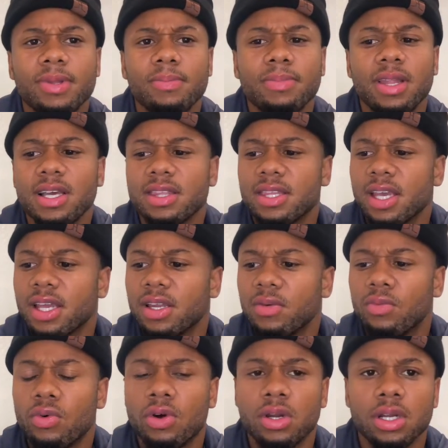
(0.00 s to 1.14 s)
the blood thicker than
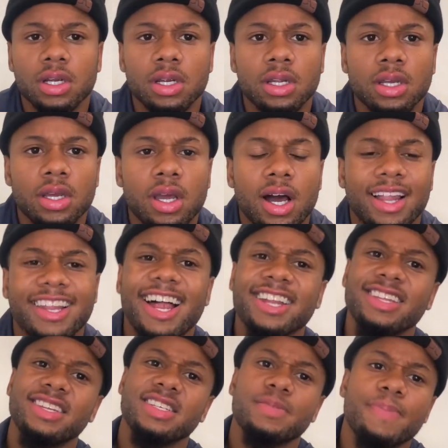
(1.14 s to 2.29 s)
water. A lot of
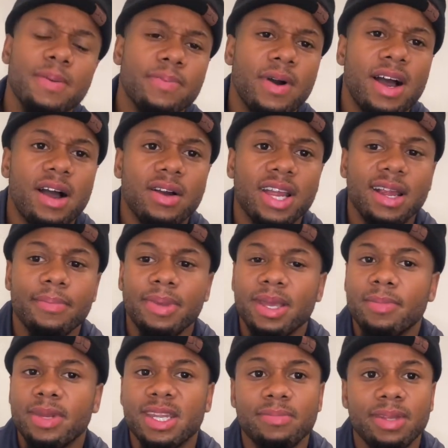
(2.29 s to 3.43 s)
these people out here being
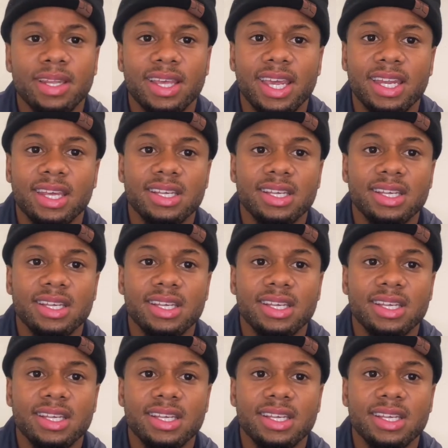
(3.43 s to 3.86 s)
manipulated.